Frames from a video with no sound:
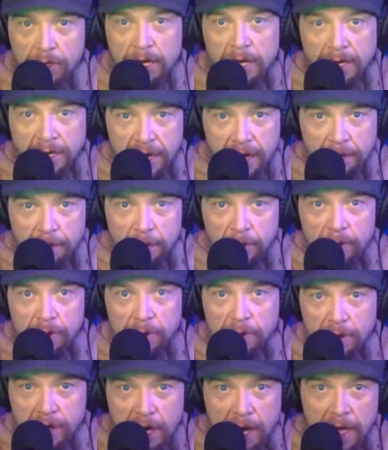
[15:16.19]
contact me
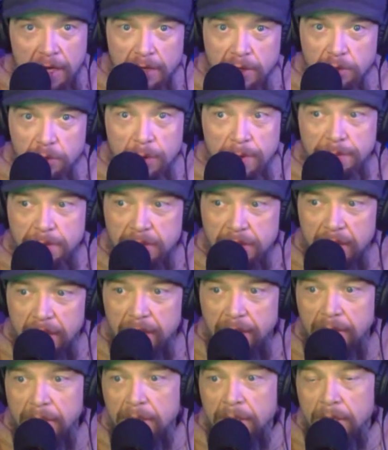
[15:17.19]
through the college
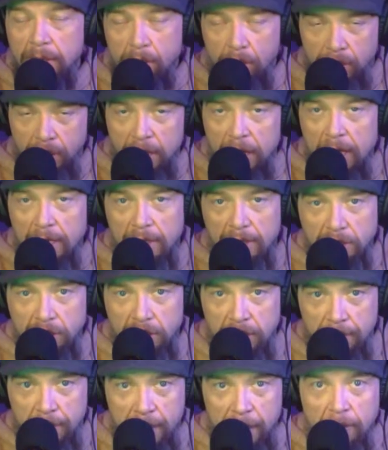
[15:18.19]
website or the
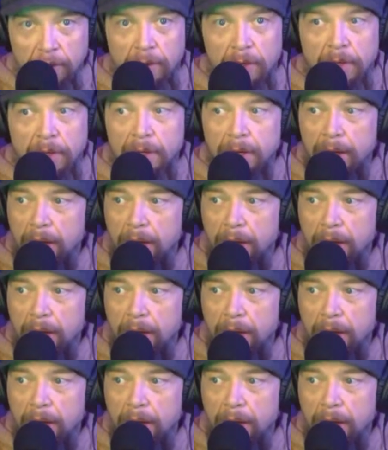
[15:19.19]
college email.